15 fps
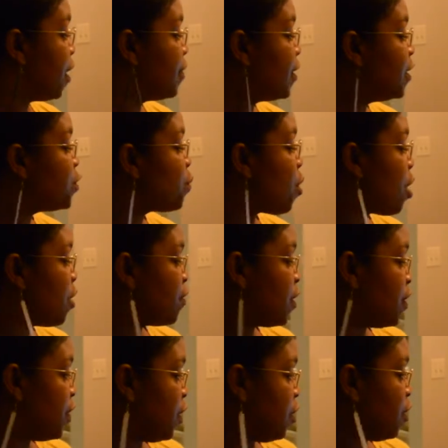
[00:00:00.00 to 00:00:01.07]
this part of the
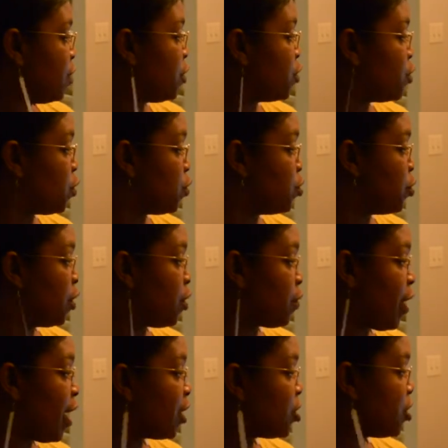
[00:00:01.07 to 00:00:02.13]
theory, the social
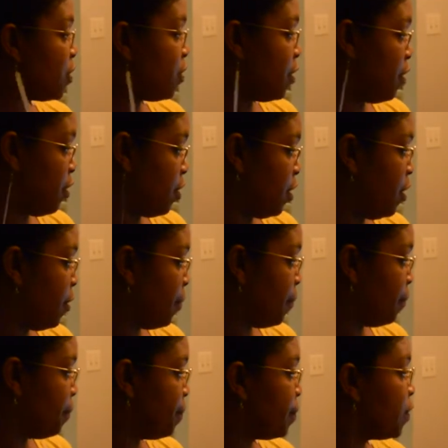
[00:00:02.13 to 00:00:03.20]
interaction theory,
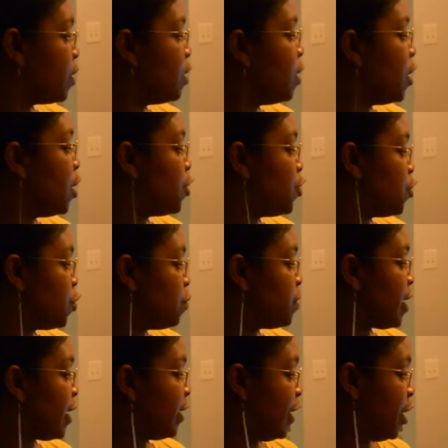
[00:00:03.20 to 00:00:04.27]
assumes
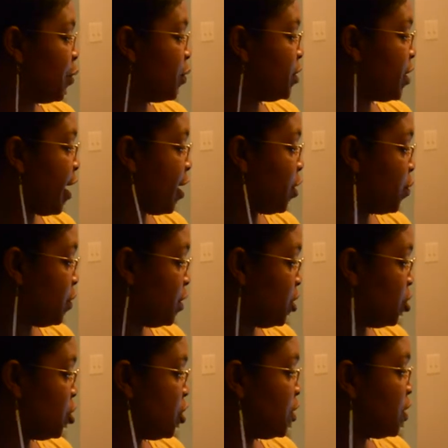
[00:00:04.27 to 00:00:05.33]
that language
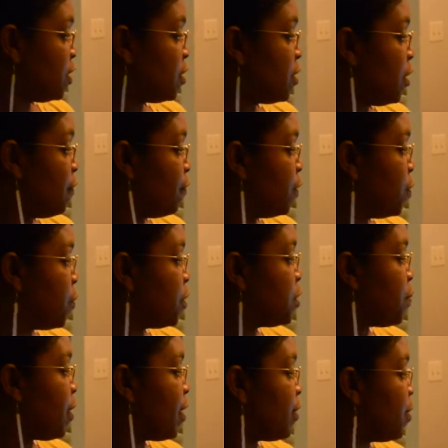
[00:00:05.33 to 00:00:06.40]
acquisitions is
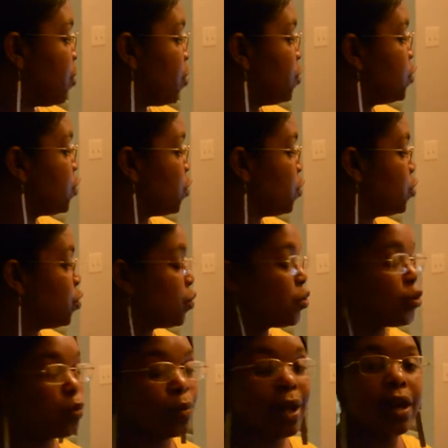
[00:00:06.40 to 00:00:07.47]
influenced by their social
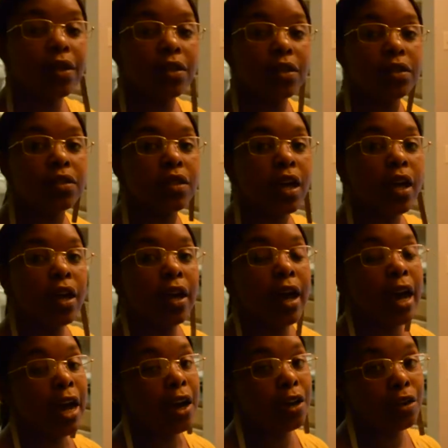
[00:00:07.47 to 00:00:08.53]
surroundings.
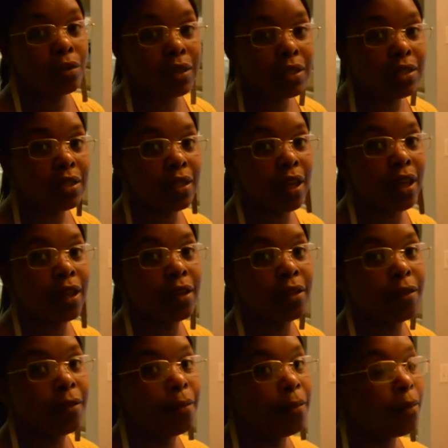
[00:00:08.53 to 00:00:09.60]
I agree to that.
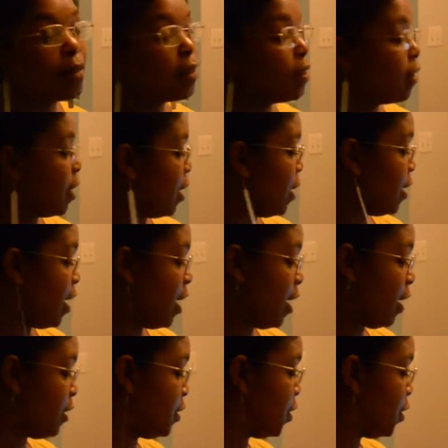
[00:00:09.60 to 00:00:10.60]
I highly